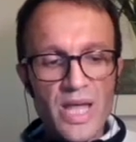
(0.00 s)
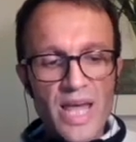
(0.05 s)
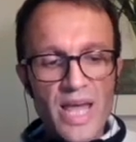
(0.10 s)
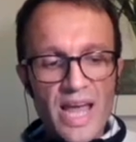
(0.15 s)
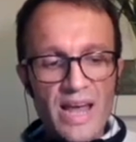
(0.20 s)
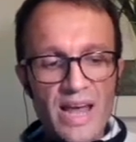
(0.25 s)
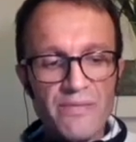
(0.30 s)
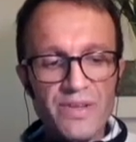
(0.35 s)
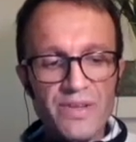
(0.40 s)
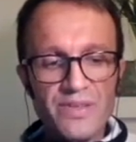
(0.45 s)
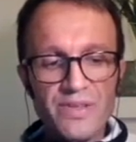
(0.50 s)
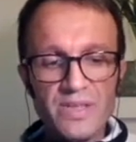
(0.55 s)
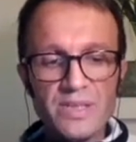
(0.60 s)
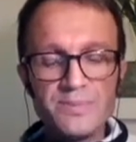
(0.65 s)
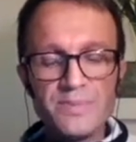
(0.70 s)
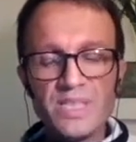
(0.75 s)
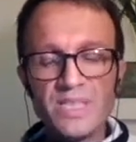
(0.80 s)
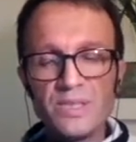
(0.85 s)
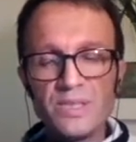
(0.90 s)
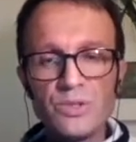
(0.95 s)
every time
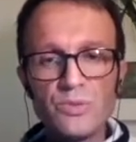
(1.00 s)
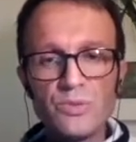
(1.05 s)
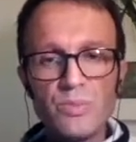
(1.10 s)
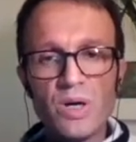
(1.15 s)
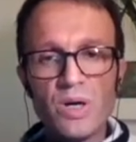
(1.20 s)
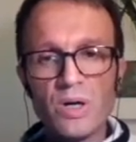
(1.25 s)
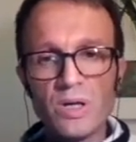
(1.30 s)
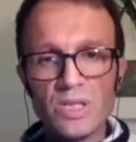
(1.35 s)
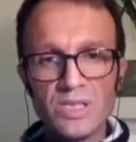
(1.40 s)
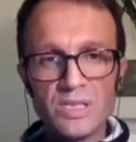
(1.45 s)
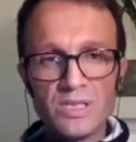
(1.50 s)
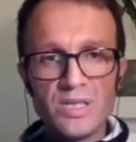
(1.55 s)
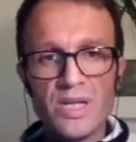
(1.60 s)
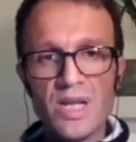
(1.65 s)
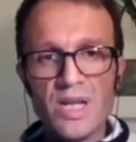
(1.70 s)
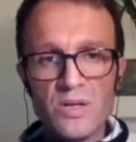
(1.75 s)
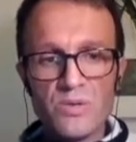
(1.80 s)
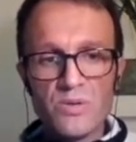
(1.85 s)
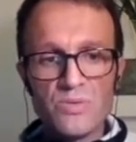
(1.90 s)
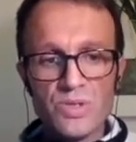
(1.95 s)
that a new block is
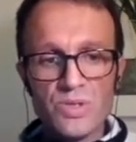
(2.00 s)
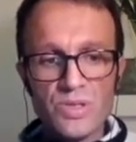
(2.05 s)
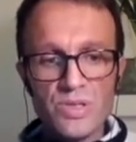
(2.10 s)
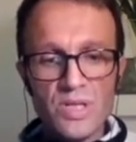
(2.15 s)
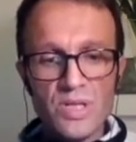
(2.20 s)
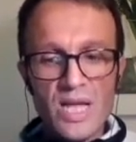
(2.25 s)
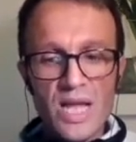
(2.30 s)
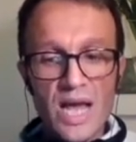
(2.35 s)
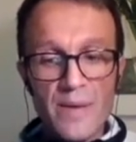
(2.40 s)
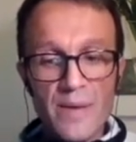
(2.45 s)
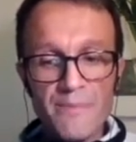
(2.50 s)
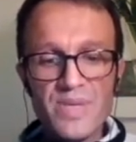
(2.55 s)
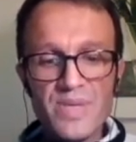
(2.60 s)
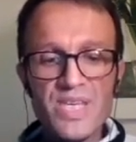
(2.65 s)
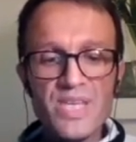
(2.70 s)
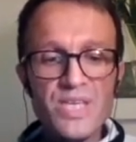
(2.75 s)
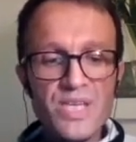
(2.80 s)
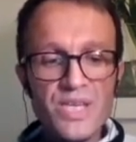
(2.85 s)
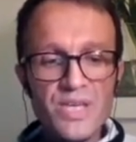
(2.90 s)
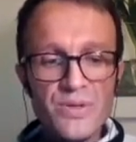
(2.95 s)
announced, a
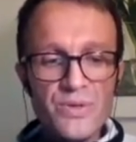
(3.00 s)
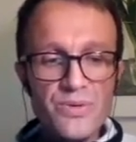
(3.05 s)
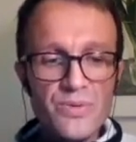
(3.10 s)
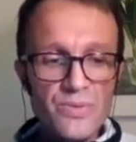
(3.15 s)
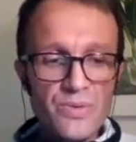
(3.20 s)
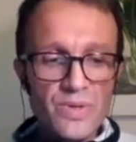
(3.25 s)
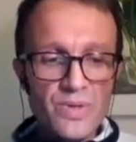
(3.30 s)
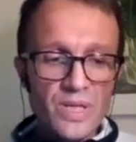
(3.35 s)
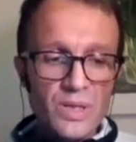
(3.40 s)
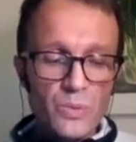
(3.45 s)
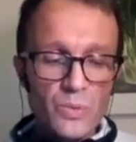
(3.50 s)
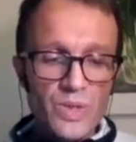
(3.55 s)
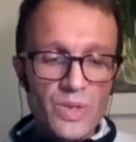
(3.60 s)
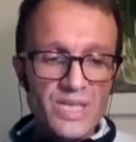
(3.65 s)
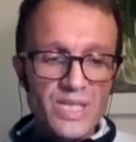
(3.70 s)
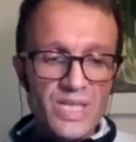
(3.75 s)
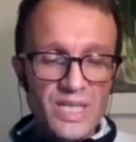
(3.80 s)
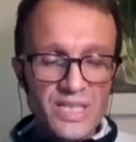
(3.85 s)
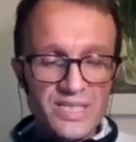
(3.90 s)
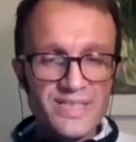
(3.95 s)
BU
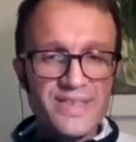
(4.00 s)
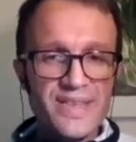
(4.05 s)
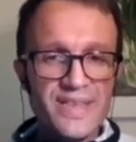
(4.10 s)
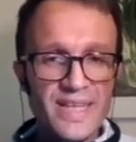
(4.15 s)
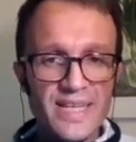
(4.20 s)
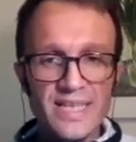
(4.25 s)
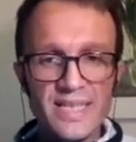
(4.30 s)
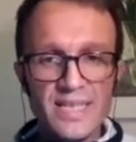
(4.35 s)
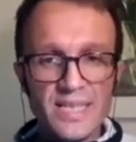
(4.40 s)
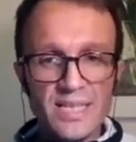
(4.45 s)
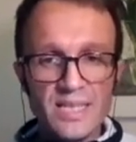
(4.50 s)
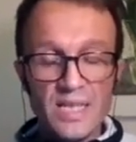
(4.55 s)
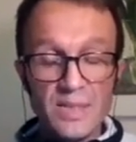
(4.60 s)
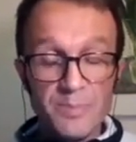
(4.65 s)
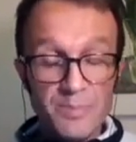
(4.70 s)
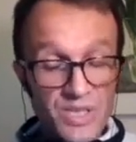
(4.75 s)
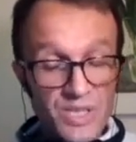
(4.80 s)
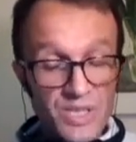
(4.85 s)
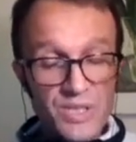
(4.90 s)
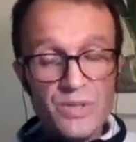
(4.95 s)
with Xthin, a
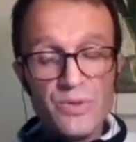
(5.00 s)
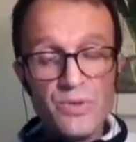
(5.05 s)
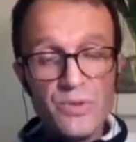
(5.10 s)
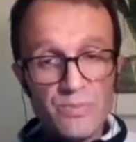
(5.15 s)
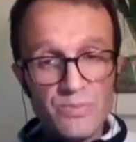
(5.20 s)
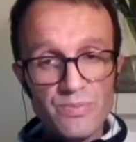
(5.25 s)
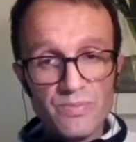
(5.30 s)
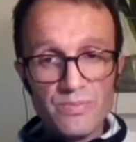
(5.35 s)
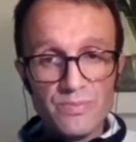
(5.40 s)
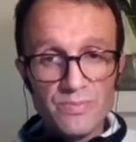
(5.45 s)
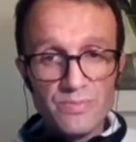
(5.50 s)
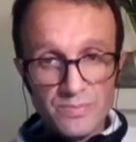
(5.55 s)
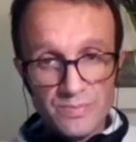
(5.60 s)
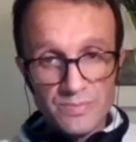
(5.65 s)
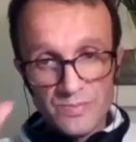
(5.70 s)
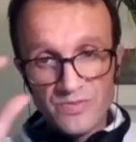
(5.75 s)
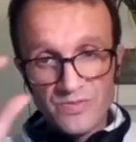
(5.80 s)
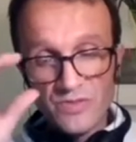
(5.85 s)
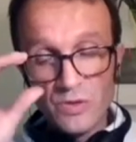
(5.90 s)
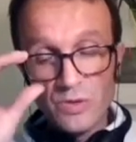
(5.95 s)
BU
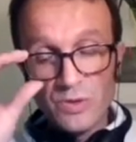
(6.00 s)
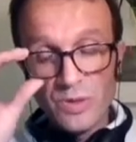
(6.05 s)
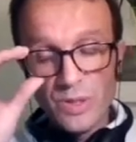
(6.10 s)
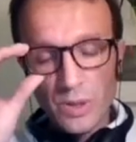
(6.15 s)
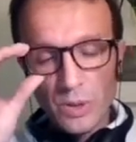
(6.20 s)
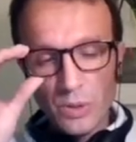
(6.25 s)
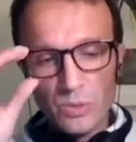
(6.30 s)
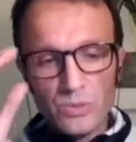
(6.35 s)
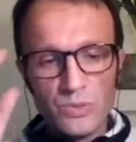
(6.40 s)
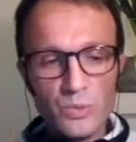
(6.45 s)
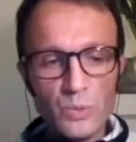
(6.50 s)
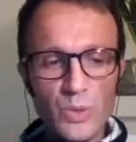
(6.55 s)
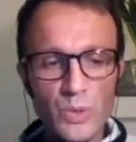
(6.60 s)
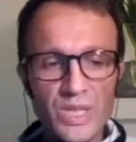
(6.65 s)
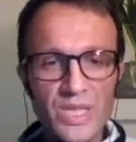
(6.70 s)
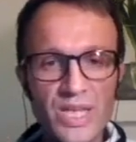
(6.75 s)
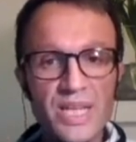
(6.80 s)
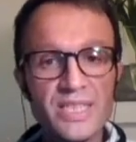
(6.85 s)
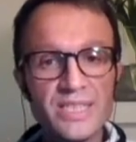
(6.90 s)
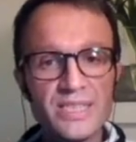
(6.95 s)
full node
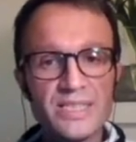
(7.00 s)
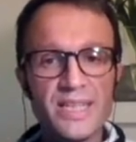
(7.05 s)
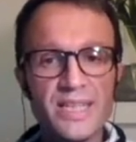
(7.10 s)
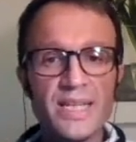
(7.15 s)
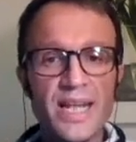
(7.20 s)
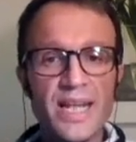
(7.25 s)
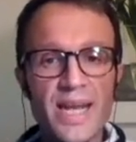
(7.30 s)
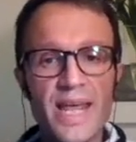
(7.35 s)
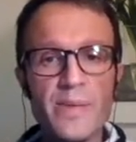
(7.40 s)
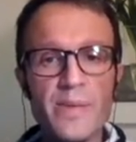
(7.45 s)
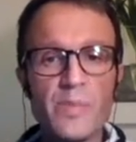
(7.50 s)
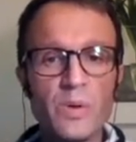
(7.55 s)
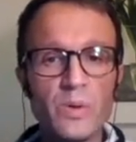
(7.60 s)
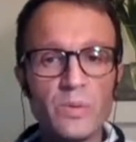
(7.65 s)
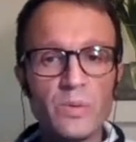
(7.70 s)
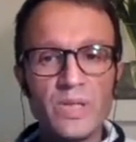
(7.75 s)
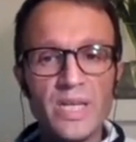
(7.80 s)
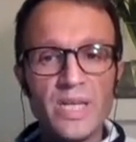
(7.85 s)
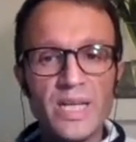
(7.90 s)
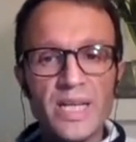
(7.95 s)
with Xthin
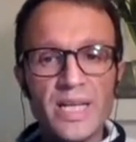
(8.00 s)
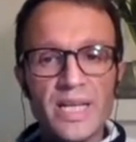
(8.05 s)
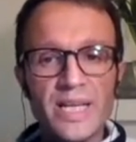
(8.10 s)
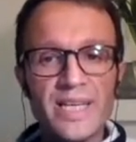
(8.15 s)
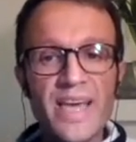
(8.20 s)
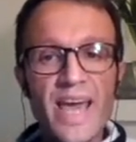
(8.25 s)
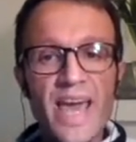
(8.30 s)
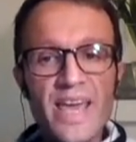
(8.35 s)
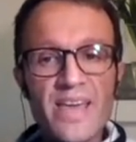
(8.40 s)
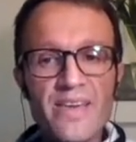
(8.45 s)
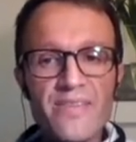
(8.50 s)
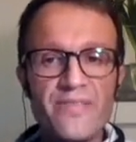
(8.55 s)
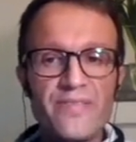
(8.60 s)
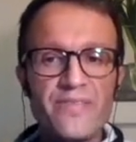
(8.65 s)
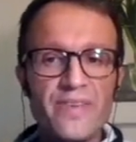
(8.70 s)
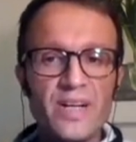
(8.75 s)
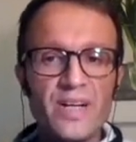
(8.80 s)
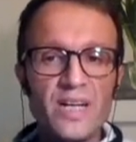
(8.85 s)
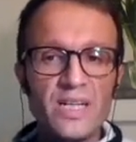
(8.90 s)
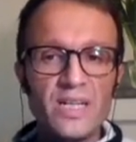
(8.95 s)
enabled
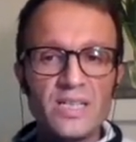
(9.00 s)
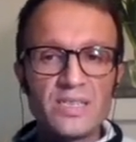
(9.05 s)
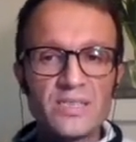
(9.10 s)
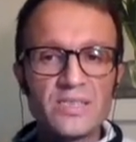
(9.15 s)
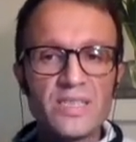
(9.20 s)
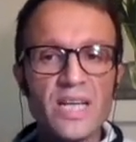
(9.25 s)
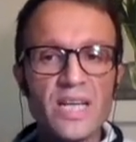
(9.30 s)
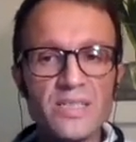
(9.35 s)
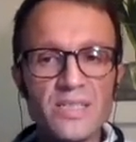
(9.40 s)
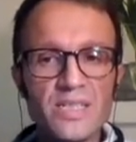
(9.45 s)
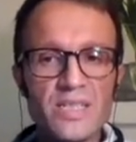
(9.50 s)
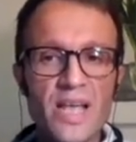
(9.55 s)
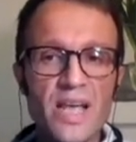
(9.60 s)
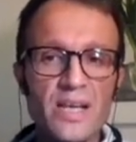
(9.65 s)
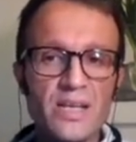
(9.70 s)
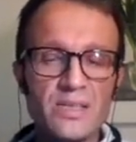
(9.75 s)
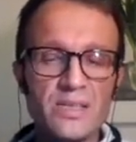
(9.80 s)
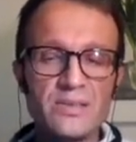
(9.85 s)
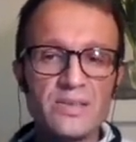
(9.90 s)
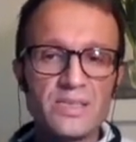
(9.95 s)
gave 10
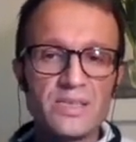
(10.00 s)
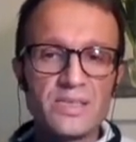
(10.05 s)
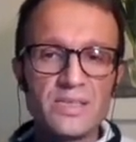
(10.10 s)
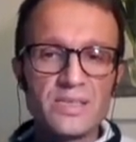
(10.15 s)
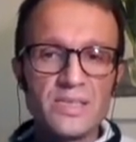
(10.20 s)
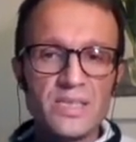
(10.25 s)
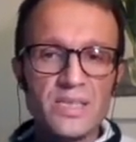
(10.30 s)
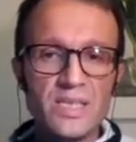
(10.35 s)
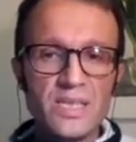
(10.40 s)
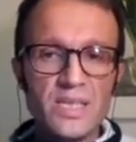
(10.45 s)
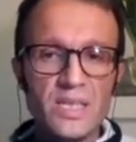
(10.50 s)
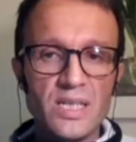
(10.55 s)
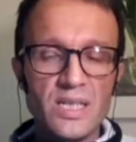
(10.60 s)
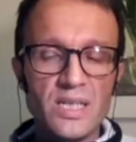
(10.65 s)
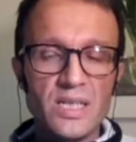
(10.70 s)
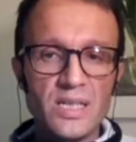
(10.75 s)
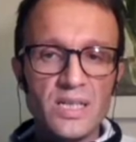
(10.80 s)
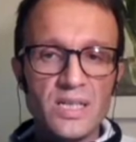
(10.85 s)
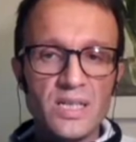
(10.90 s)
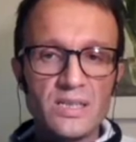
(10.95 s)
seconds
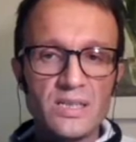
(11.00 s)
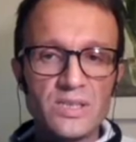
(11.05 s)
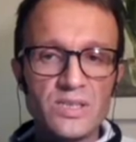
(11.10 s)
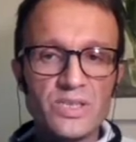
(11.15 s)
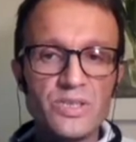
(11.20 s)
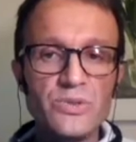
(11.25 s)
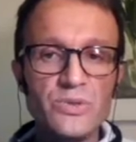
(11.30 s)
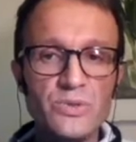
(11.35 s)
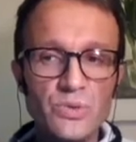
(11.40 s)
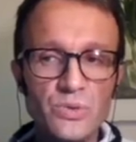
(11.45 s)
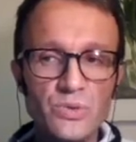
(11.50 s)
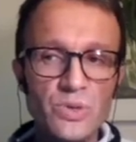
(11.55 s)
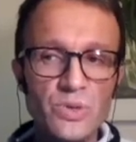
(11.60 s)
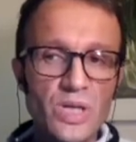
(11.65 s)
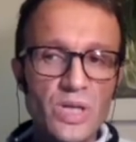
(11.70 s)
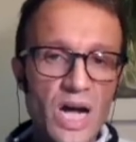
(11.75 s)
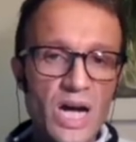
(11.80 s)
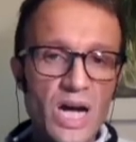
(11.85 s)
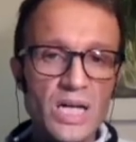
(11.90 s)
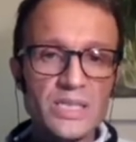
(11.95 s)
to
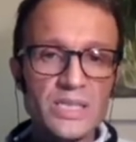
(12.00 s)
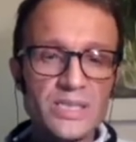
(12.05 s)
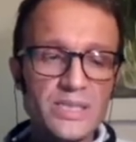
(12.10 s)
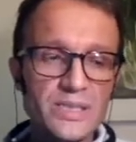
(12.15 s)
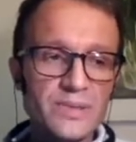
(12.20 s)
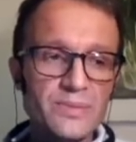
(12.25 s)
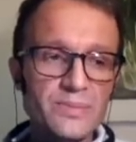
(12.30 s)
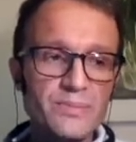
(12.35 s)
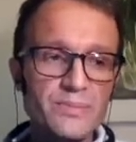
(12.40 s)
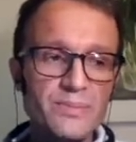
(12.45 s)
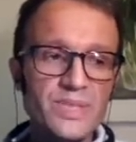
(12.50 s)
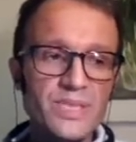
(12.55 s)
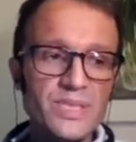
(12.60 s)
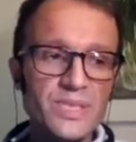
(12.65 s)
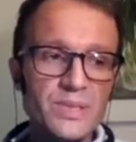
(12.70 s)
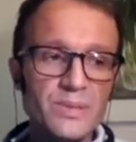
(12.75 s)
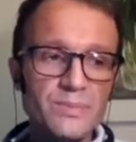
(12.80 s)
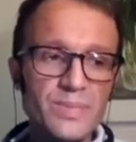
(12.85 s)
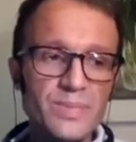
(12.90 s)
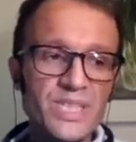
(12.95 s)
other
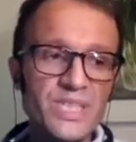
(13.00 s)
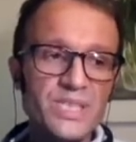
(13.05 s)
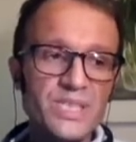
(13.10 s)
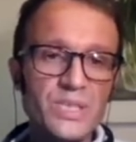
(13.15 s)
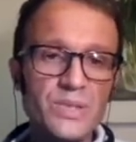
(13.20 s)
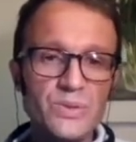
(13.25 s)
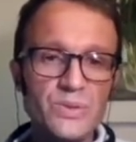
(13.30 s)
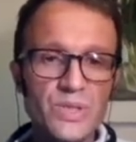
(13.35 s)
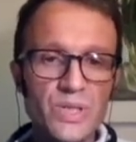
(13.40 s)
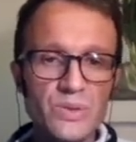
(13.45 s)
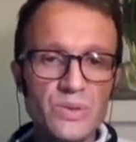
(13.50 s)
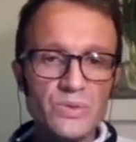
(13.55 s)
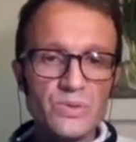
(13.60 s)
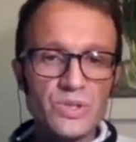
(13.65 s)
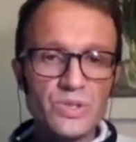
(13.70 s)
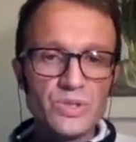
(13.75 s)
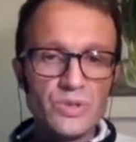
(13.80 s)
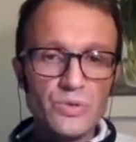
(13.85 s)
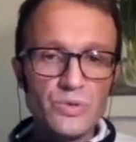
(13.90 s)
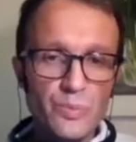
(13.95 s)
BU
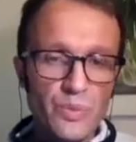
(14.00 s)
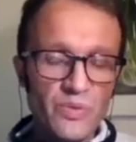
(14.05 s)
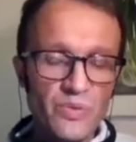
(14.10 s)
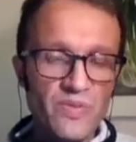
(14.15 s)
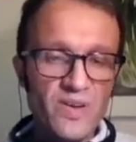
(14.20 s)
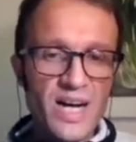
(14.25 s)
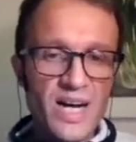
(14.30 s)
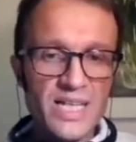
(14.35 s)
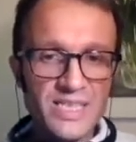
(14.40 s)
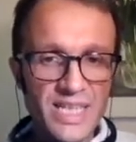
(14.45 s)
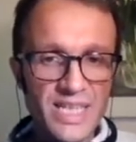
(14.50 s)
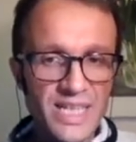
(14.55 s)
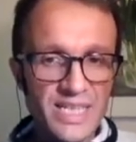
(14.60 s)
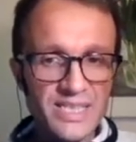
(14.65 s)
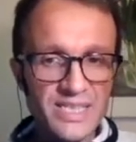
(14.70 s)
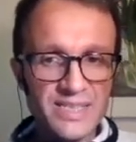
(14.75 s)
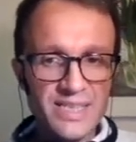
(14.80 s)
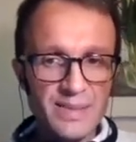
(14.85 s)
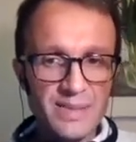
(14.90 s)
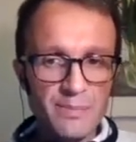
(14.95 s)
nodes to provide
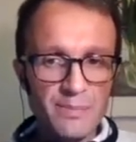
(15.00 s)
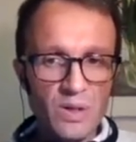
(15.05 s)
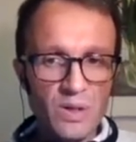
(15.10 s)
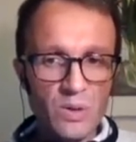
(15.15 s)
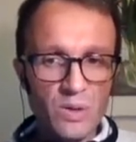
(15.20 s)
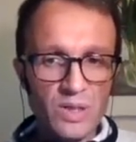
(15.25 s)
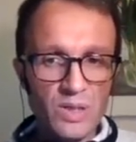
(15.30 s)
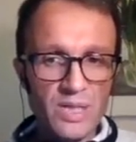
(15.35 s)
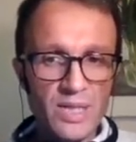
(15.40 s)
Xthin block.